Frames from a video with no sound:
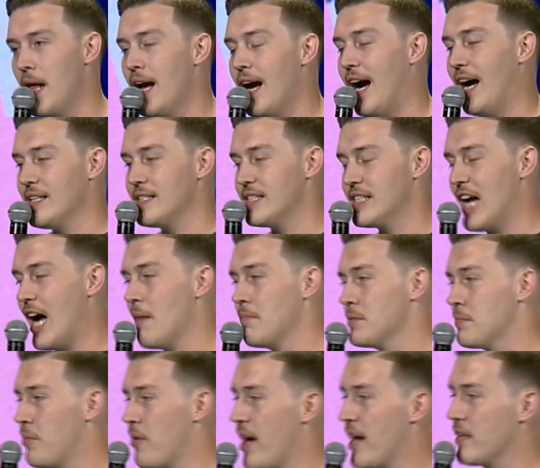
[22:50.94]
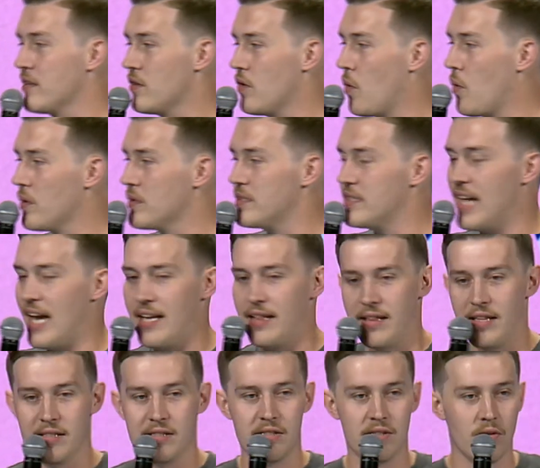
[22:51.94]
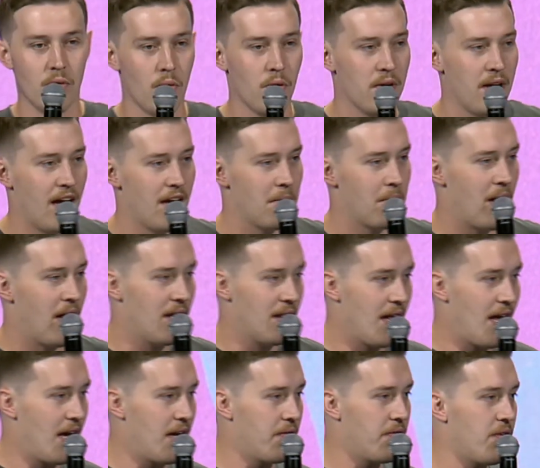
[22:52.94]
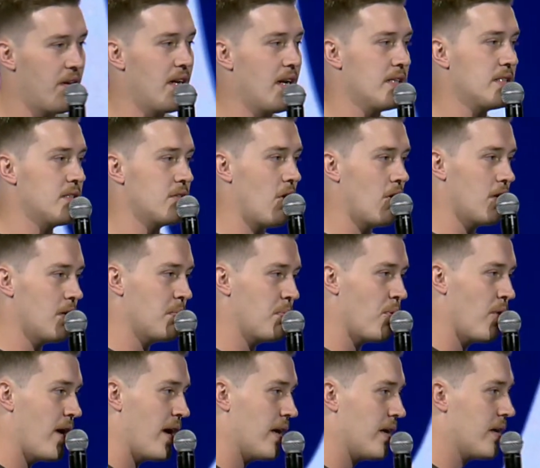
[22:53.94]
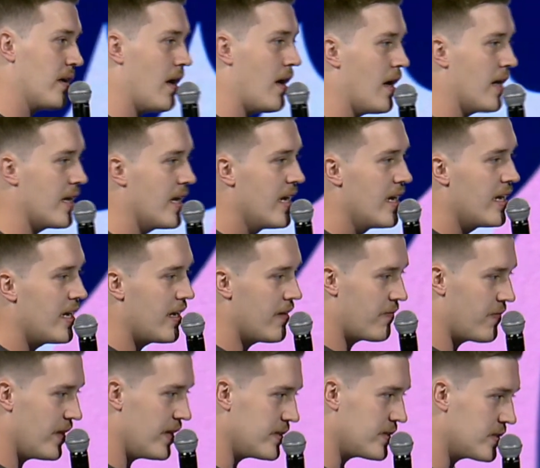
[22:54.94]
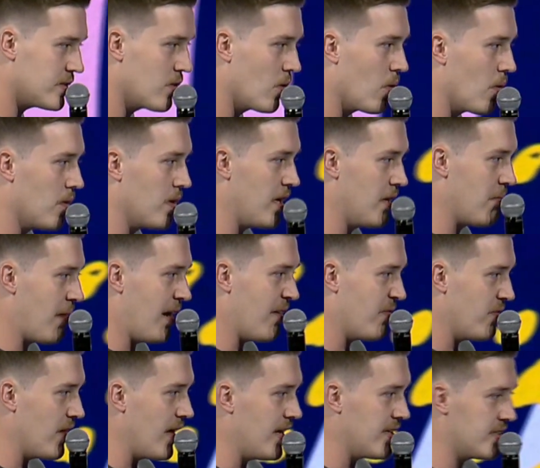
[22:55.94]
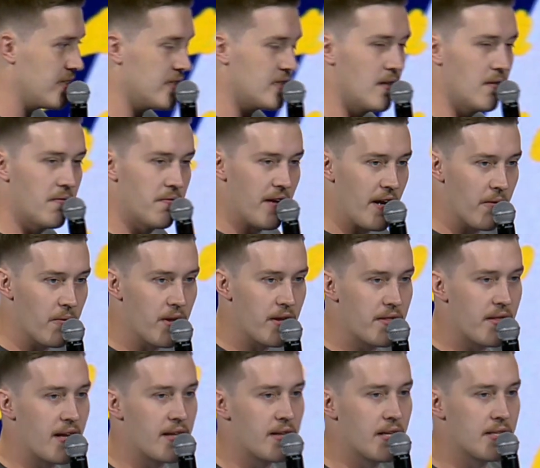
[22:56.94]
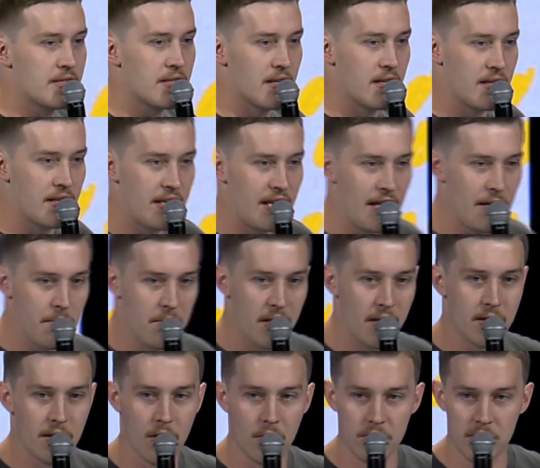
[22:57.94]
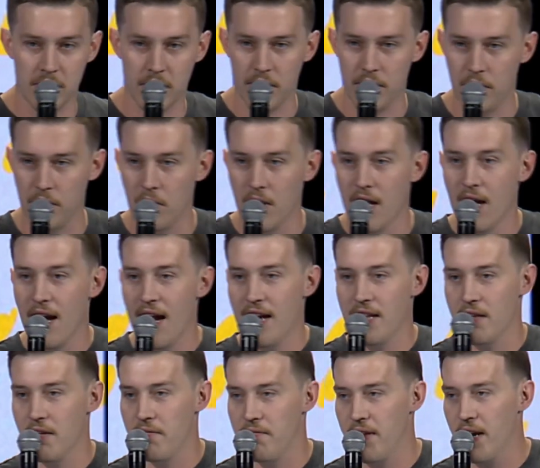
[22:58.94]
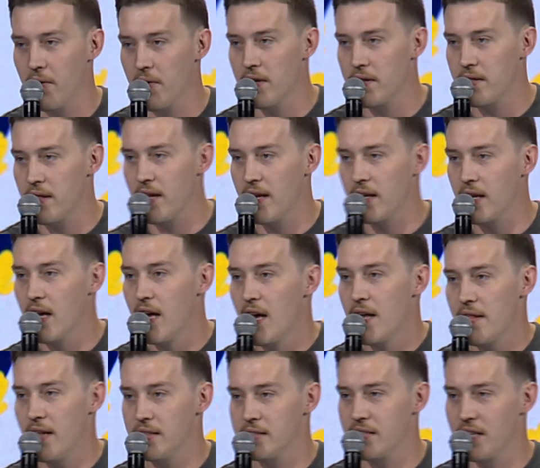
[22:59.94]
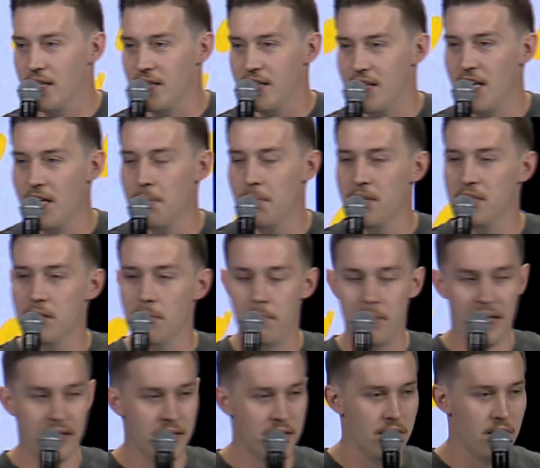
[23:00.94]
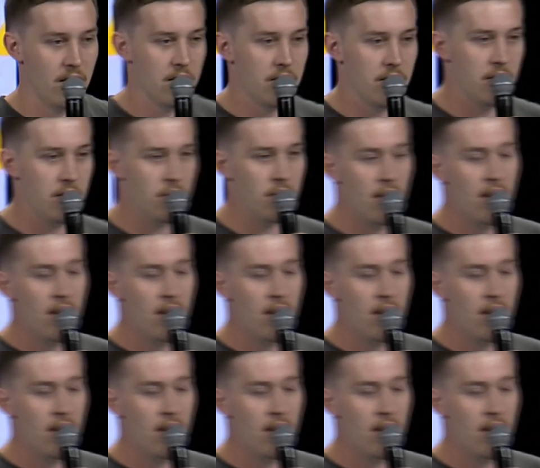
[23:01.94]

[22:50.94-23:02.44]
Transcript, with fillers: I stopped praying, Lord, take this thorn out of my life. And I started praying, God, if this thorn in my flesh is the very thing that's going to keep me close to you and the very thing that's going to keep me dependent on you,